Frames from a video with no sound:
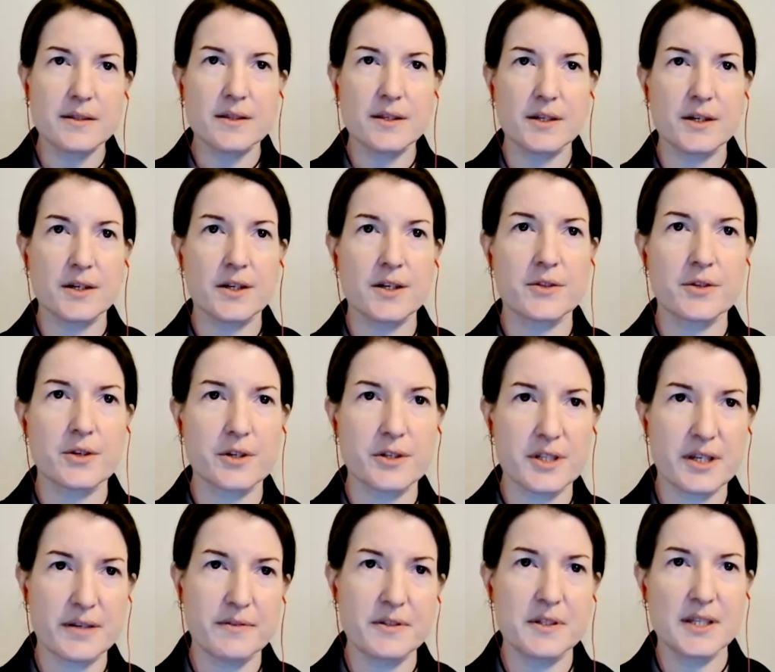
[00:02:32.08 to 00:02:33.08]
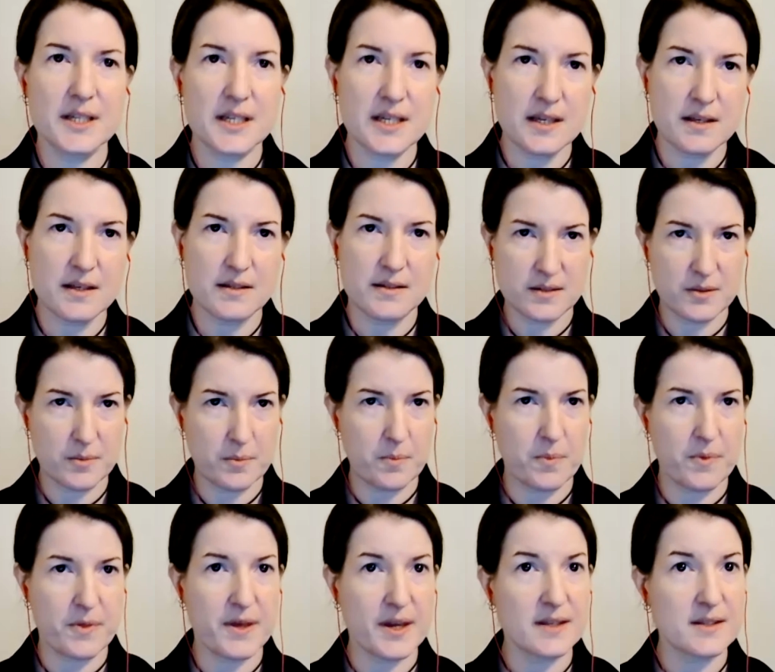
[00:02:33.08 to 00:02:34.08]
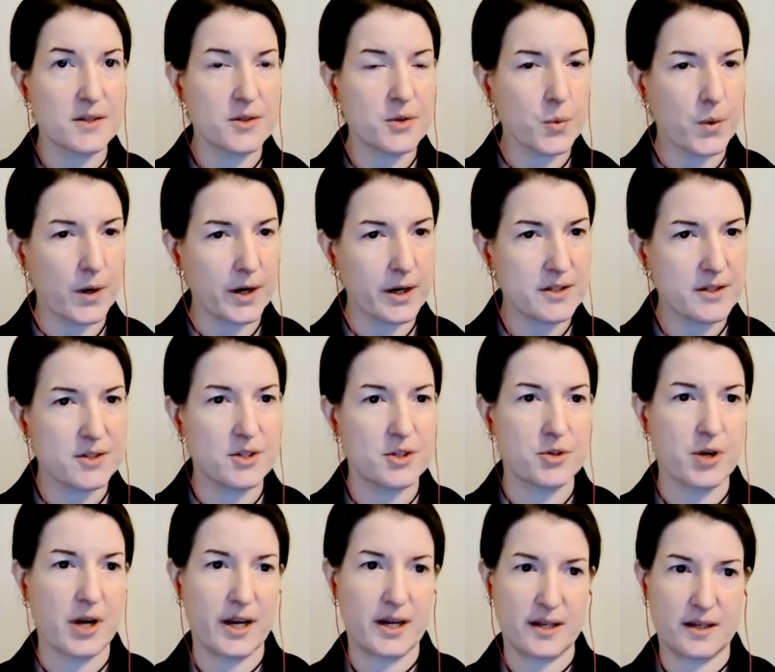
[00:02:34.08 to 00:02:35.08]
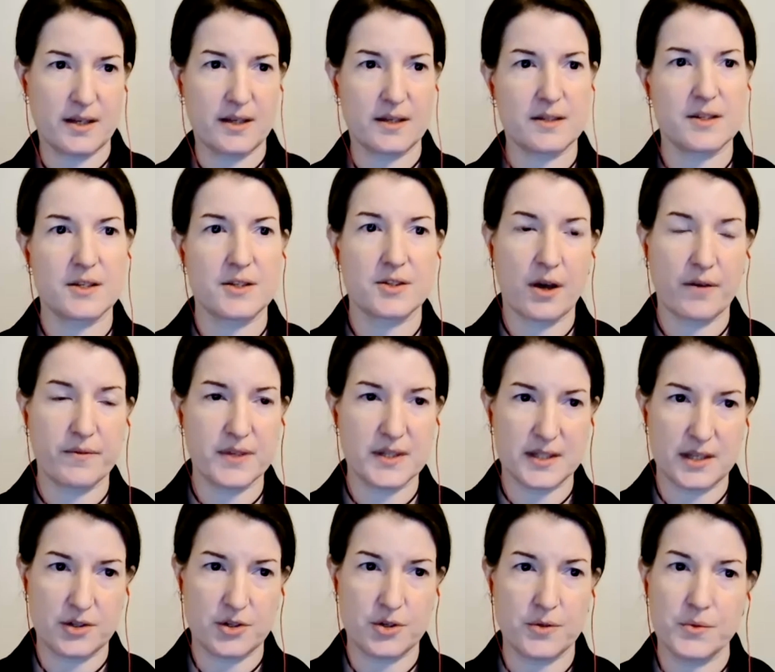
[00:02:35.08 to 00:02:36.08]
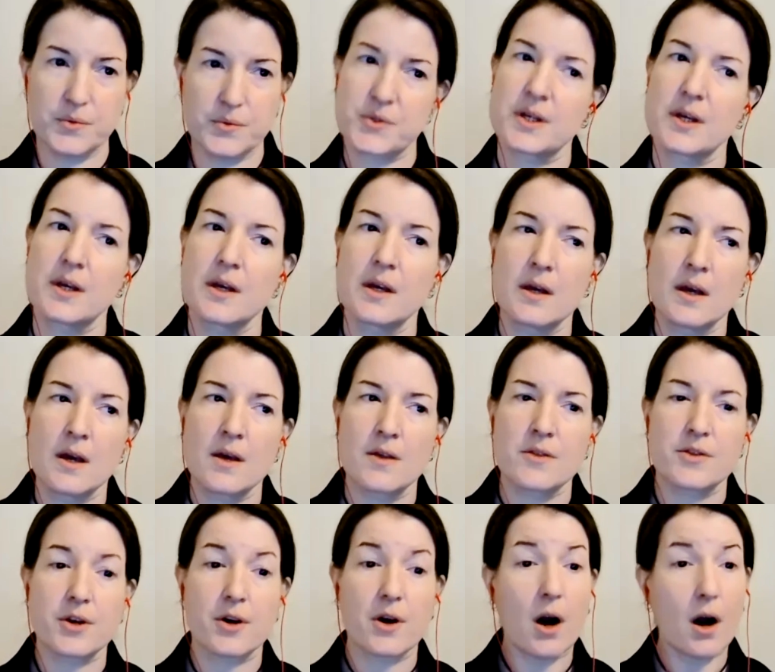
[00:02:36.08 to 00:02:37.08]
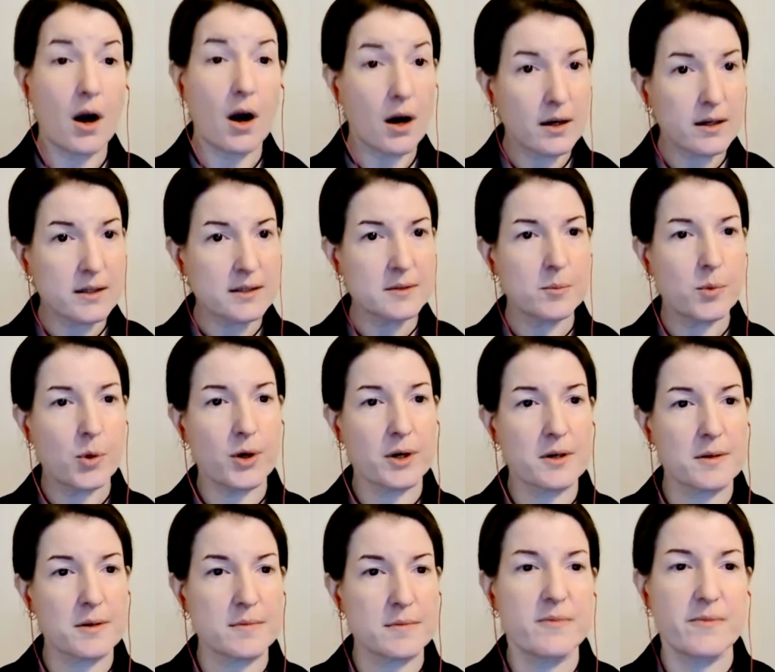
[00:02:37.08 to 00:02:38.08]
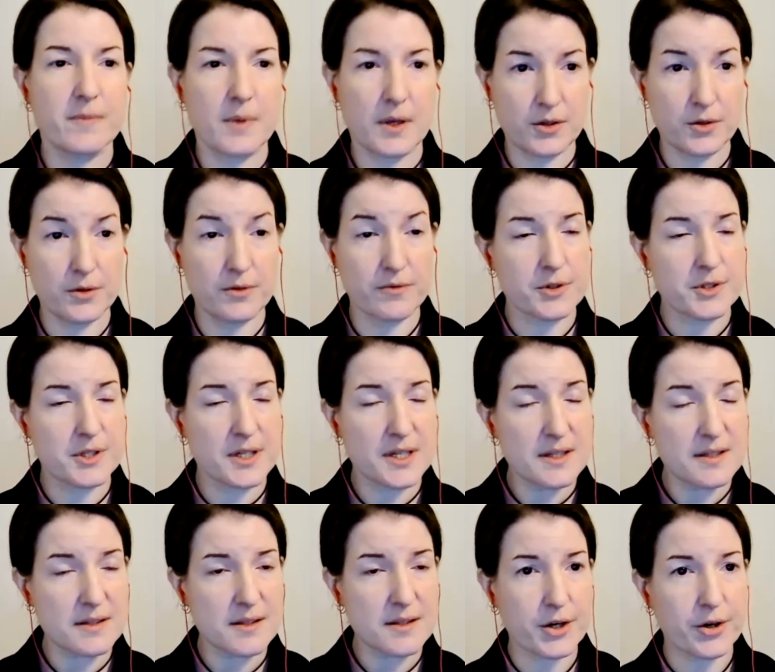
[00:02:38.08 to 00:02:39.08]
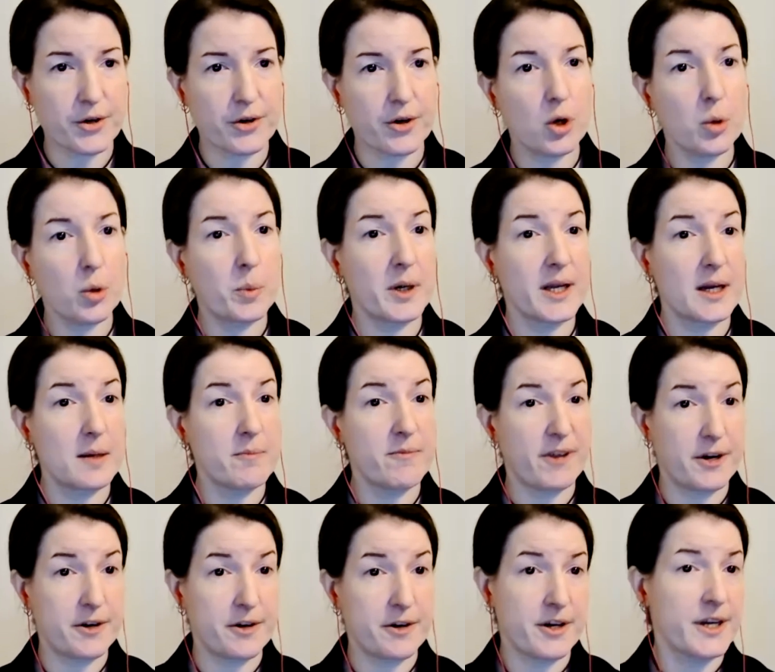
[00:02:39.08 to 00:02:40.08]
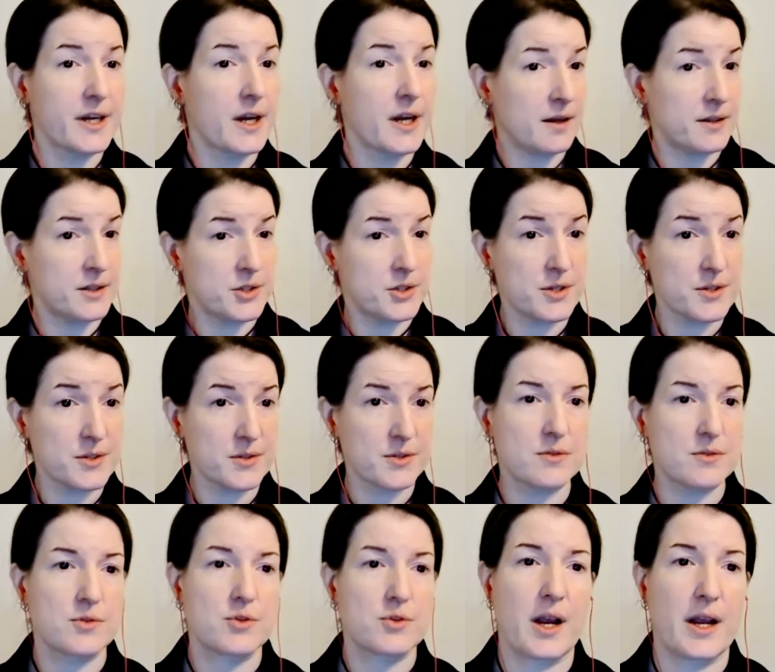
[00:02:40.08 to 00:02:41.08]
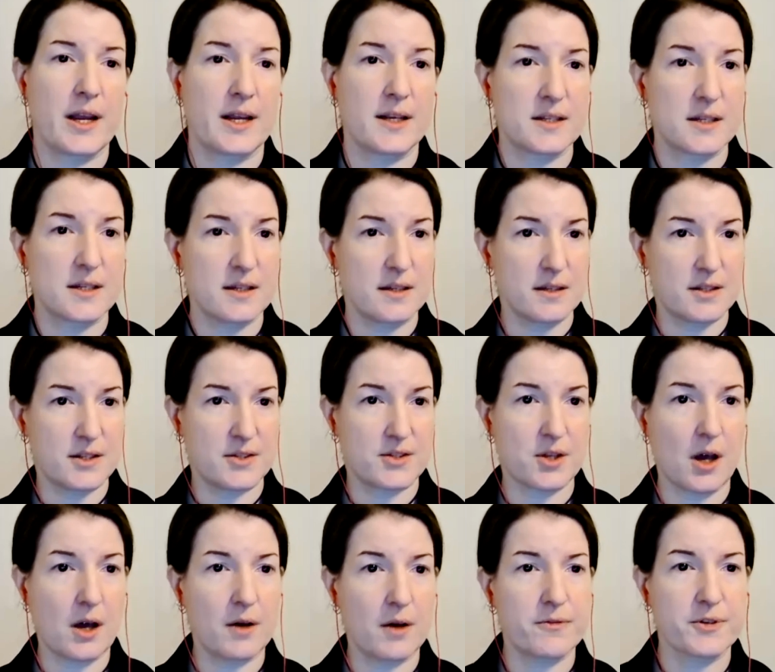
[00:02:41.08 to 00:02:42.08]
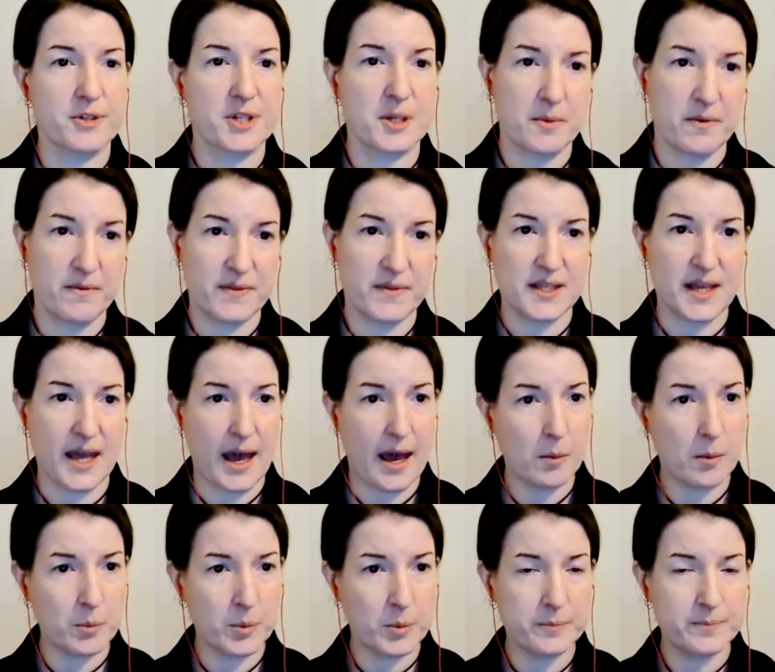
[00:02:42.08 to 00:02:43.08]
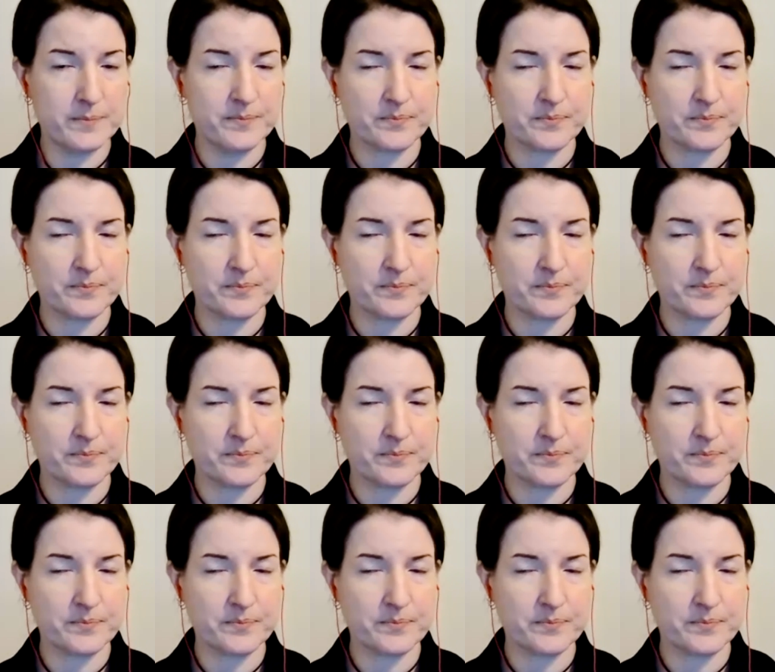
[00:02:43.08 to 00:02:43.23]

There are definitely some things in the works to try to solve these issues. There are more universities that are opening up veterinary colleges, trying to solve for some of this gap.